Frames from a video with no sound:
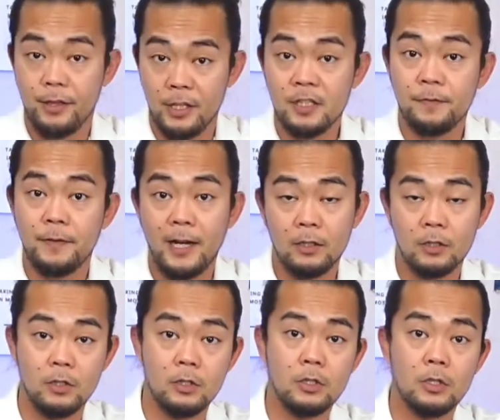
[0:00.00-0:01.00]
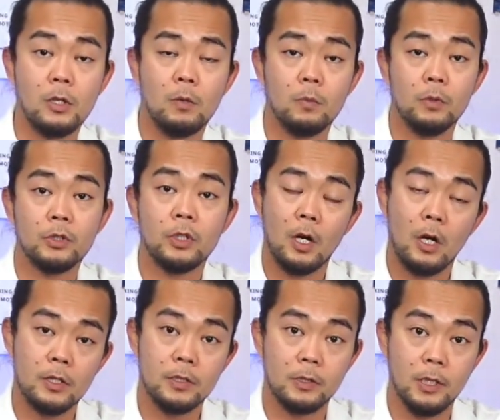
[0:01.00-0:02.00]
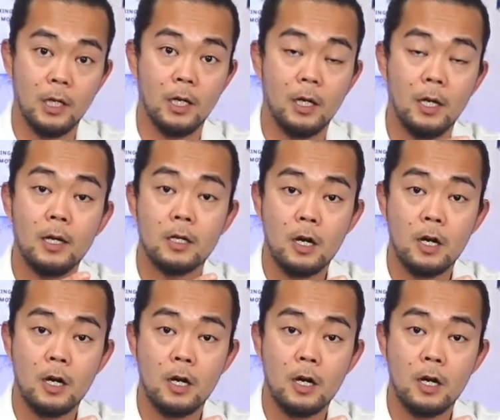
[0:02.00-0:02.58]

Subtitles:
These factors would cause the